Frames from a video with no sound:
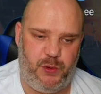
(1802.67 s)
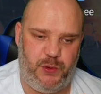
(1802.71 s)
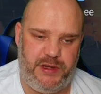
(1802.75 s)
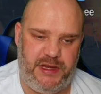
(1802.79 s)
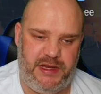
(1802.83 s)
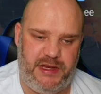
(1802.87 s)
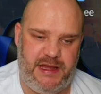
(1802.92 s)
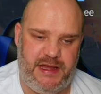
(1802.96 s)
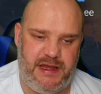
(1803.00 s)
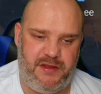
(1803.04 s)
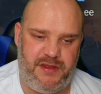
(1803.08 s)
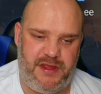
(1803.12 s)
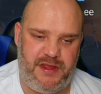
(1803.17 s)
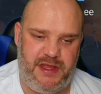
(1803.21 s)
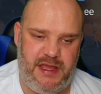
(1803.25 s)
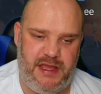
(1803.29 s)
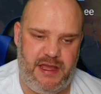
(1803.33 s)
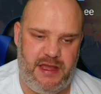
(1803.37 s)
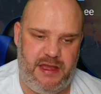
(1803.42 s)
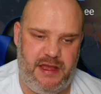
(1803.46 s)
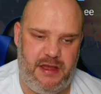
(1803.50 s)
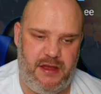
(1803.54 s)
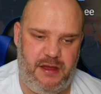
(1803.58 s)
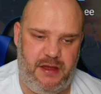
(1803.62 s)
pointed out
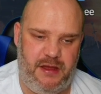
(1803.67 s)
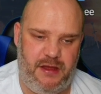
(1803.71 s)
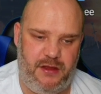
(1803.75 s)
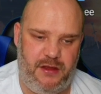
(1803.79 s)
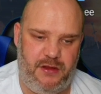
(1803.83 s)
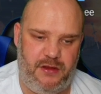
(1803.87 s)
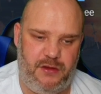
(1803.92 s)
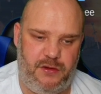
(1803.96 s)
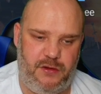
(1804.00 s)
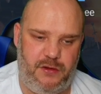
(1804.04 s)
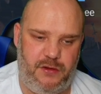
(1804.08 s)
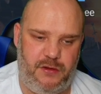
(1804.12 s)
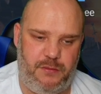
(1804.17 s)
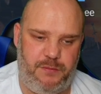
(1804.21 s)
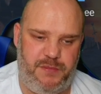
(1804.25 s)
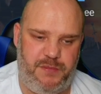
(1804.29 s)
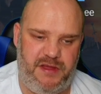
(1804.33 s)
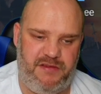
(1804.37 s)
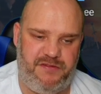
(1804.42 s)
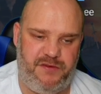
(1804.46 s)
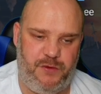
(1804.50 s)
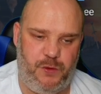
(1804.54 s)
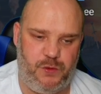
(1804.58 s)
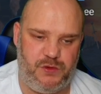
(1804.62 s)
the
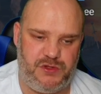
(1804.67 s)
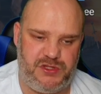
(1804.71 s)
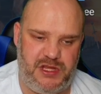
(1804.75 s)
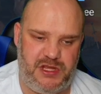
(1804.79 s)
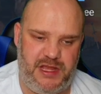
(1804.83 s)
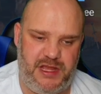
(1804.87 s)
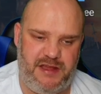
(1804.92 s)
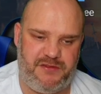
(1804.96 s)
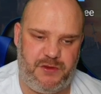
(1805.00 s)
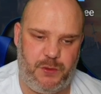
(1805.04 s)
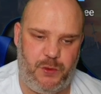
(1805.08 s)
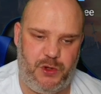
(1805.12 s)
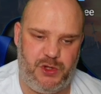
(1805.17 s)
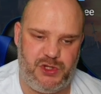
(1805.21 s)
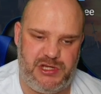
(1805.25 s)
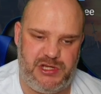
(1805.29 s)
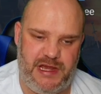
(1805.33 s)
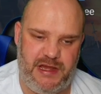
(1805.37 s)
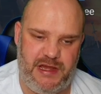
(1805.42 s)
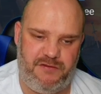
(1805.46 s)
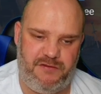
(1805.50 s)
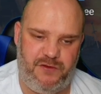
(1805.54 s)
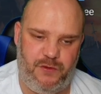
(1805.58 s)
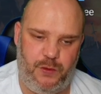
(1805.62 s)
pitfalls that you have to
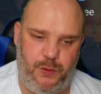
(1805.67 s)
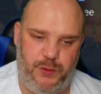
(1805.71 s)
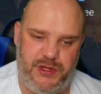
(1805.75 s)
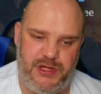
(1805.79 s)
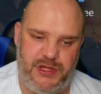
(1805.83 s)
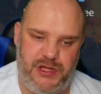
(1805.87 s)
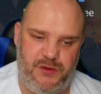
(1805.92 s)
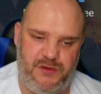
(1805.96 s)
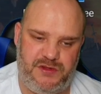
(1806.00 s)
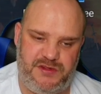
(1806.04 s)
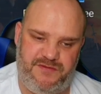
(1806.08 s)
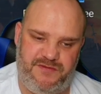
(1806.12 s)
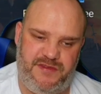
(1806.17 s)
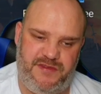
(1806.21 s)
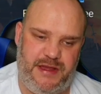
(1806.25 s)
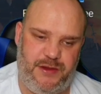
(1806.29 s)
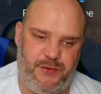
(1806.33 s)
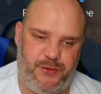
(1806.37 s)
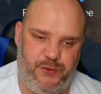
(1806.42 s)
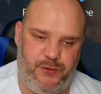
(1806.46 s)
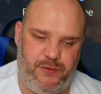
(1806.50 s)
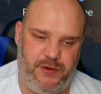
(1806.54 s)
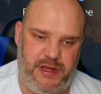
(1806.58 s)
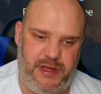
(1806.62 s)
watch out for with using
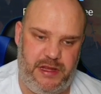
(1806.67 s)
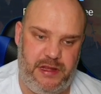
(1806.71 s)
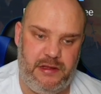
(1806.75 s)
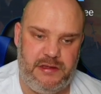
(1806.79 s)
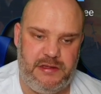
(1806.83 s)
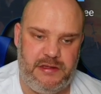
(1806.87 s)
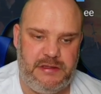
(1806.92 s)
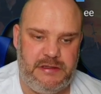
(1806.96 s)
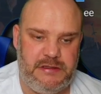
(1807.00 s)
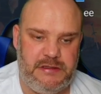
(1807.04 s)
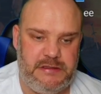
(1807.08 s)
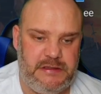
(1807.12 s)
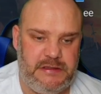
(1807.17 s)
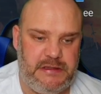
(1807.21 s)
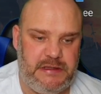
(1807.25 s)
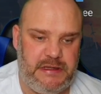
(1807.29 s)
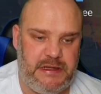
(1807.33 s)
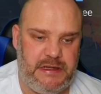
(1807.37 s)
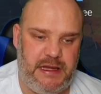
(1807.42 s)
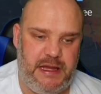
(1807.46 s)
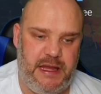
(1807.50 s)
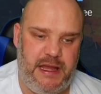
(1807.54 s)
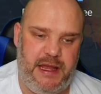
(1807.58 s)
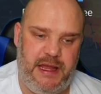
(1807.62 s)
Valkyrie.
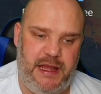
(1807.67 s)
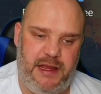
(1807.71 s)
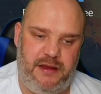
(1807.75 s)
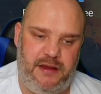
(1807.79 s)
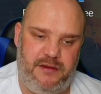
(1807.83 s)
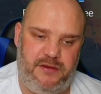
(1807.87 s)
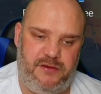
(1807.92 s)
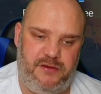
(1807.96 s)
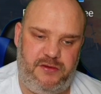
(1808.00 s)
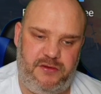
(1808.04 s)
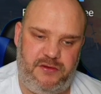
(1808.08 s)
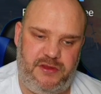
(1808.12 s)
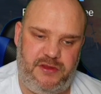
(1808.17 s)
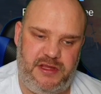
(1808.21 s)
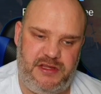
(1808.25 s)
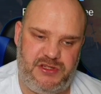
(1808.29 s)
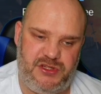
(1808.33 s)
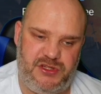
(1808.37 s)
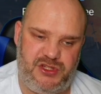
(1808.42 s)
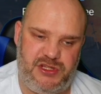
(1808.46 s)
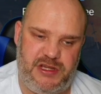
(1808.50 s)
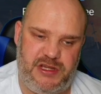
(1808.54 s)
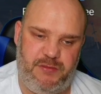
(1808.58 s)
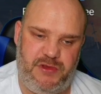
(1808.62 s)
and
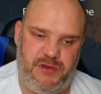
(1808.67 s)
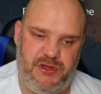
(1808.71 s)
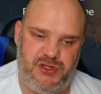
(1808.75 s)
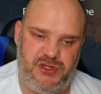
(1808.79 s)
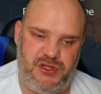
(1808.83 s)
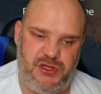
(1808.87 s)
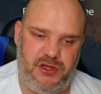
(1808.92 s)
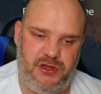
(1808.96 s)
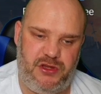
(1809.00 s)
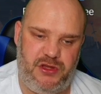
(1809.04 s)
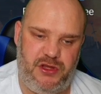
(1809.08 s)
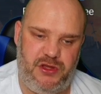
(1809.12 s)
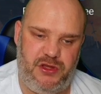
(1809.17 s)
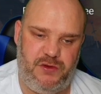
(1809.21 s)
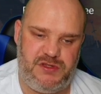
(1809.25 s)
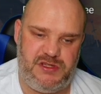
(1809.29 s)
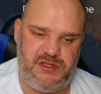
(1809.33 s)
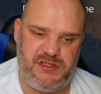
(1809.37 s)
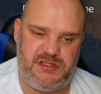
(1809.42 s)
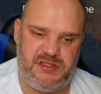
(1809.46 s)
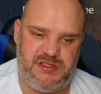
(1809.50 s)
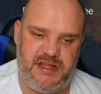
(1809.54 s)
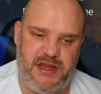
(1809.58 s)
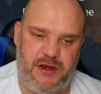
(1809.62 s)
these are champions you can
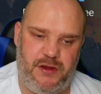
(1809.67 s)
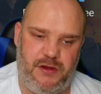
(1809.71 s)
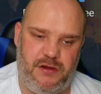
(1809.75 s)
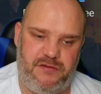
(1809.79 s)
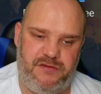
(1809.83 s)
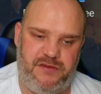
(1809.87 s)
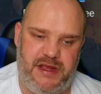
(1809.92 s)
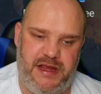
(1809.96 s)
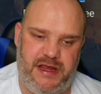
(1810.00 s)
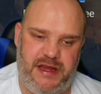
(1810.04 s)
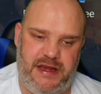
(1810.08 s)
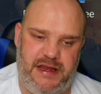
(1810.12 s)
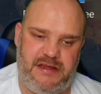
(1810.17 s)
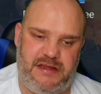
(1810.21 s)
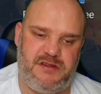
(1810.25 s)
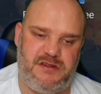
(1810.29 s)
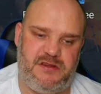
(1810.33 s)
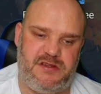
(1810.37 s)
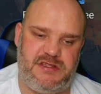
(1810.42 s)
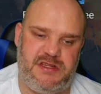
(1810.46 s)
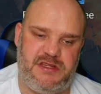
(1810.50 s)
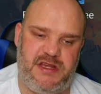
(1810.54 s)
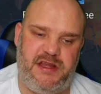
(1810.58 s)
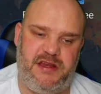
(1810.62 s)
use instead of. And as
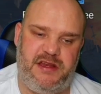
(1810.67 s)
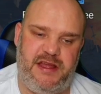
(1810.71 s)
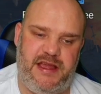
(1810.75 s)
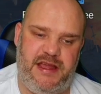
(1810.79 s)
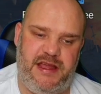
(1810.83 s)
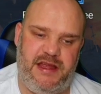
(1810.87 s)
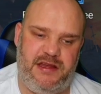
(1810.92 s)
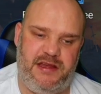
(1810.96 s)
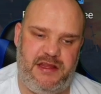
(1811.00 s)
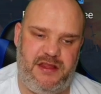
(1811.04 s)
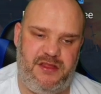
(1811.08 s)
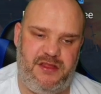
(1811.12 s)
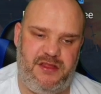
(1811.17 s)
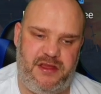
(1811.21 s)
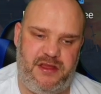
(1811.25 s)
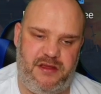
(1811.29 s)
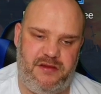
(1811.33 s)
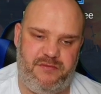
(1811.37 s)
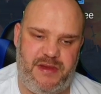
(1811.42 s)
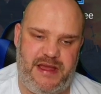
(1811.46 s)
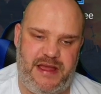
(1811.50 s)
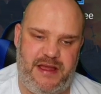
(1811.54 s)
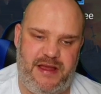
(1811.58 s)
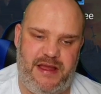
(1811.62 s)
I say, the handy
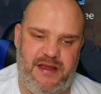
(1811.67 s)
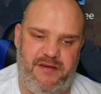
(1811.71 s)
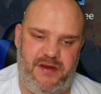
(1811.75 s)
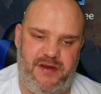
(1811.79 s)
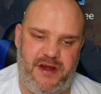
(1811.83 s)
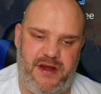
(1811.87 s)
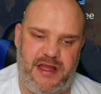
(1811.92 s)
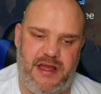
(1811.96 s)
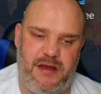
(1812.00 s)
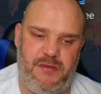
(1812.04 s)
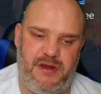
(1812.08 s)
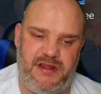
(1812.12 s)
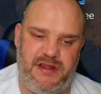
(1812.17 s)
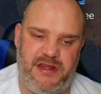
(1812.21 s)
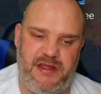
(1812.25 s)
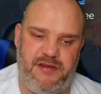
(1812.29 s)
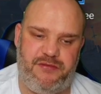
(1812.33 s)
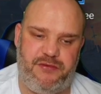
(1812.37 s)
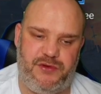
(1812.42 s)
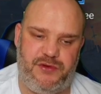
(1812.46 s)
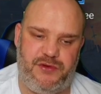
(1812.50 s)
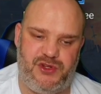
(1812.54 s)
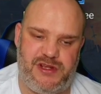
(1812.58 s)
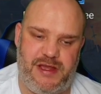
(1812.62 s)
thing about having a couple of
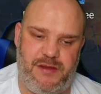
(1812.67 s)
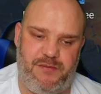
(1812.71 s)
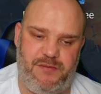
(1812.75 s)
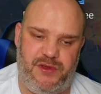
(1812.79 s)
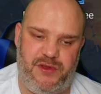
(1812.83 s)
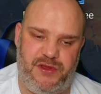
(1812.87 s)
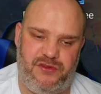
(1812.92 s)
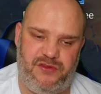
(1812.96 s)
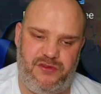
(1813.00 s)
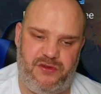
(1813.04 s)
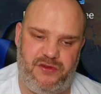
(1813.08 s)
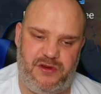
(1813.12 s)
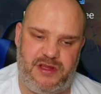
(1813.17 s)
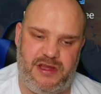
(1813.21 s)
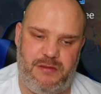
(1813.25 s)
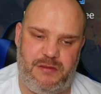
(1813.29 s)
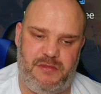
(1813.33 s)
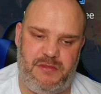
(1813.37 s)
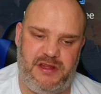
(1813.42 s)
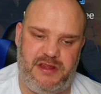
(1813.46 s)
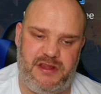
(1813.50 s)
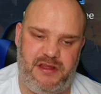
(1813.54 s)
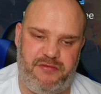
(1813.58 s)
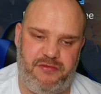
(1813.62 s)
different champions on a
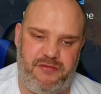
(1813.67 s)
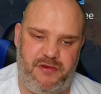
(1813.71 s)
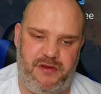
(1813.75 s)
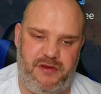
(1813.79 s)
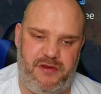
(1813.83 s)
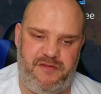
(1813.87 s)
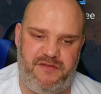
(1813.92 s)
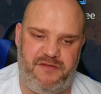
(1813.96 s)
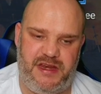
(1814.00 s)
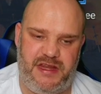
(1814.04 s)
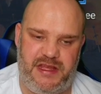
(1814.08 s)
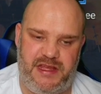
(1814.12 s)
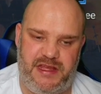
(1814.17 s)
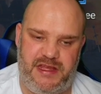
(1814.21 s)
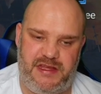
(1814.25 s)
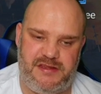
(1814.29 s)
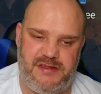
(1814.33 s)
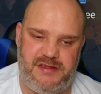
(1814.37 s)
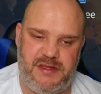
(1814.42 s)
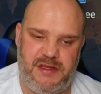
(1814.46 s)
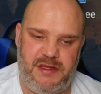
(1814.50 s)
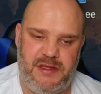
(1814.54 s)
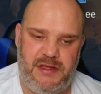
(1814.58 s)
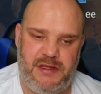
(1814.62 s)
couple of different
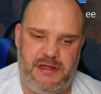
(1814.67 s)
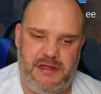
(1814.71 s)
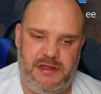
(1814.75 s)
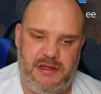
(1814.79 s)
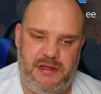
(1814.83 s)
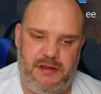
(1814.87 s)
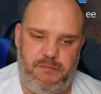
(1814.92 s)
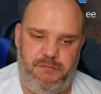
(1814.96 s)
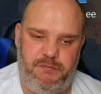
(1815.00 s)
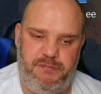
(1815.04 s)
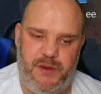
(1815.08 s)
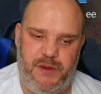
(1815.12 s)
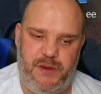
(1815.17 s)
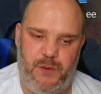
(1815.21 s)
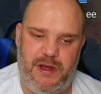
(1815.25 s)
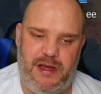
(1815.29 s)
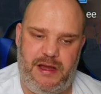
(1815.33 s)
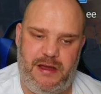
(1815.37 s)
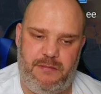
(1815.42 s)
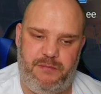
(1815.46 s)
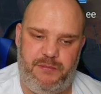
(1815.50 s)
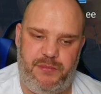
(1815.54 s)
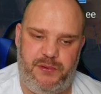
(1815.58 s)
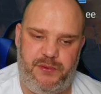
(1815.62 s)
affinities built
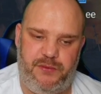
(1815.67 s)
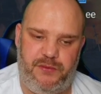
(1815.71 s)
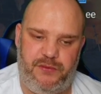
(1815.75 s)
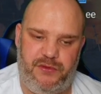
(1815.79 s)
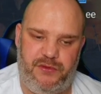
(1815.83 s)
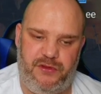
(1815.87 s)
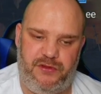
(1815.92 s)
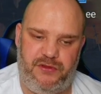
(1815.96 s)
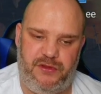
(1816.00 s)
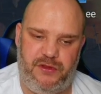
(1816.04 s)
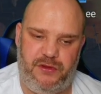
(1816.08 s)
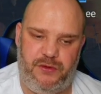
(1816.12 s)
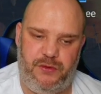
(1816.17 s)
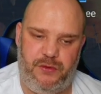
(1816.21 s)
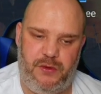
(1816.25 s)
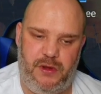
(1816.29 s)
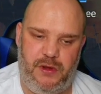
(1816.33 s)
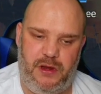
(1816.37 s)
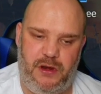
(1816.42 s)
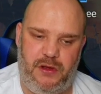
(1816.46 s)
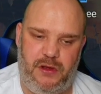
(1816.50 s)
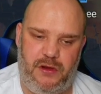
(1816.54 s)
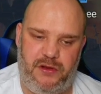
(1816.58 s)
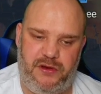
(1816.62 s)
up that do
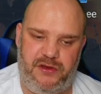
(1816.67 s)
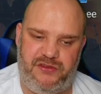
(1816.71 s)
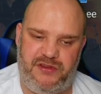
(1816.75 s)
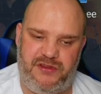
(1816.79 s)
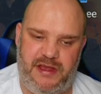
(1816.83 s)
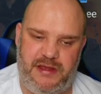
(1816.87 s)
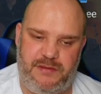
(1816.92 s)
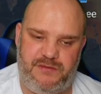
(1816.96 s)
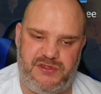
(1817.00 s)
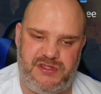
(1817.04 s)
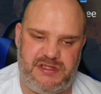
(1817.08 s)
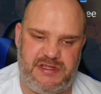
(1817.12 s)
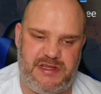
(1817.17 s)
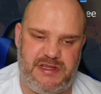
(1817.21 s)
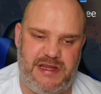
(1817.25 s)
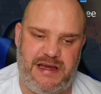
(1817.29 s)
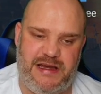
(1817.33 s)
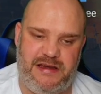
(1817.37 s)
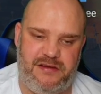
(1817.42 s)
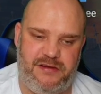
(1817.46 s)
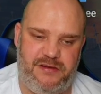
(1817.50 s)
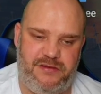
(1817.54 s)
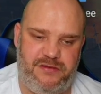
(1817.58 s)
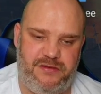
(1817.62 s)
a lot of the same
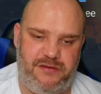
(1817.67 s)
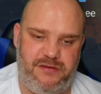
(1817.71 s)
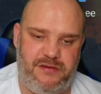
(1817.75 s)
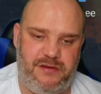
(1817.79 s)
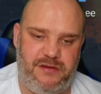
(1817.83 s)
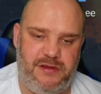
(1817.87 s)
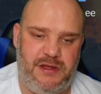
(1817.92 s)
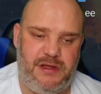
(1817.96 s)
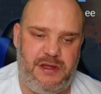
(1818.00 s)
stuff